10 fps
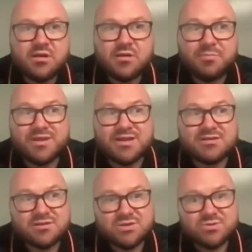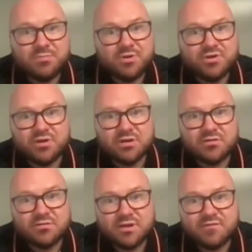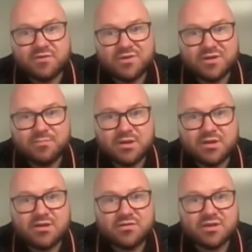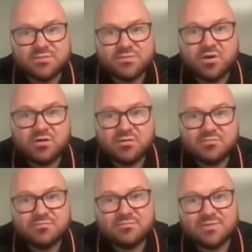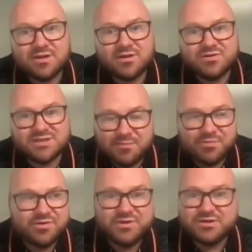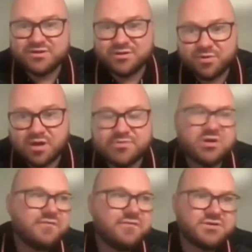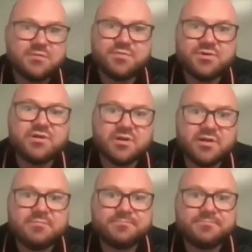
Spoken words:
But that's also opportunity. If you think big and you think smart and you see opportunities and you problem solve, there's opportunity there.